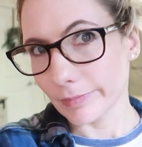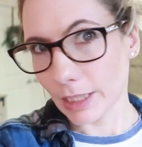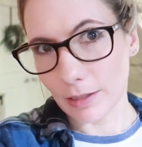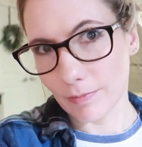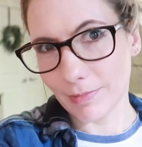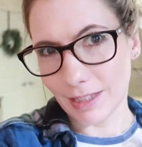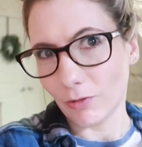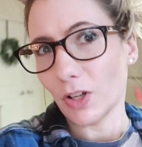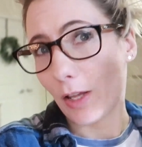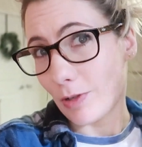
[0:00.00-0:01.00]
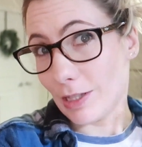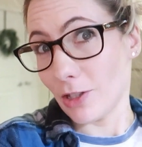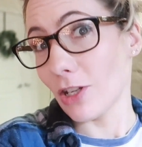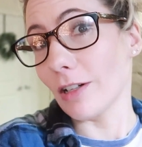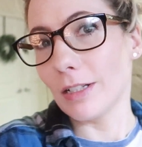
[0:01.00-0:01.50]
because they're following
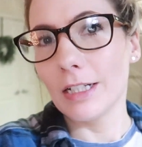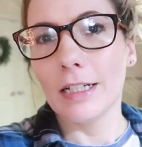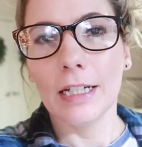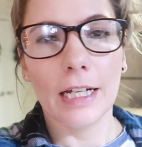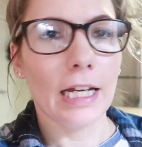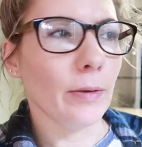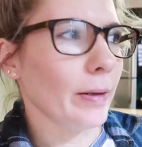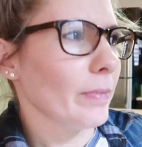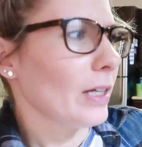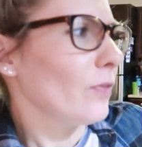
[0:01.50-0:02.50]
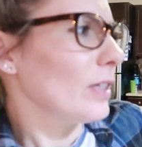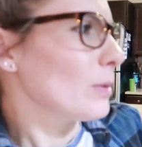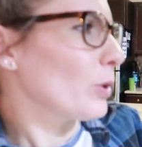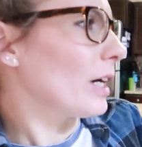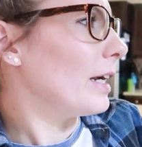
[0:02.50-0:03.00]
the star. Anyway, I had to find somewhere to